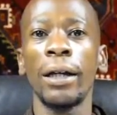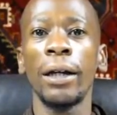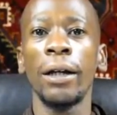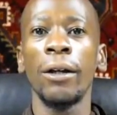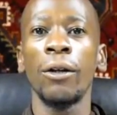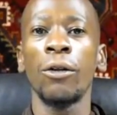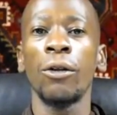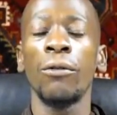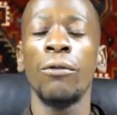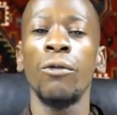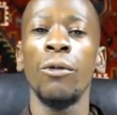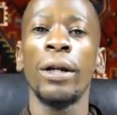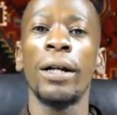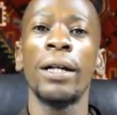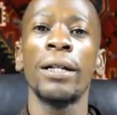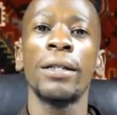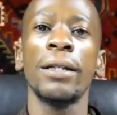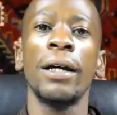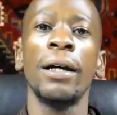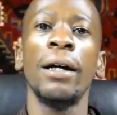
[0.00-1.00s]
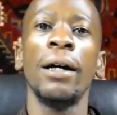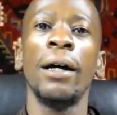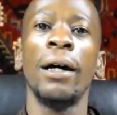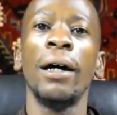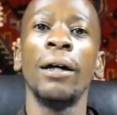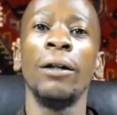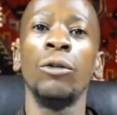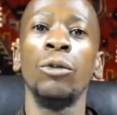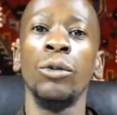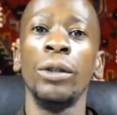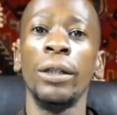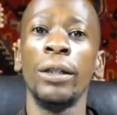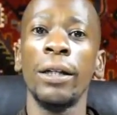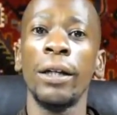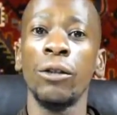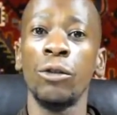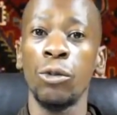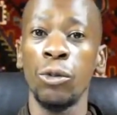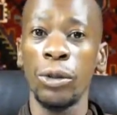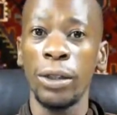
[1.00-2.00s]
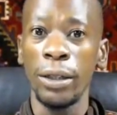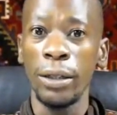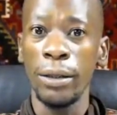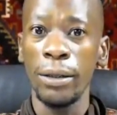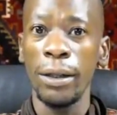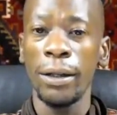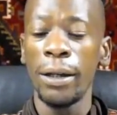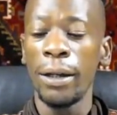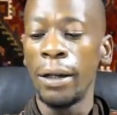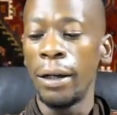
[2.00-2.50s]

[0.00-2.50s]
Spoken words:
A lot of workers are doing their duties.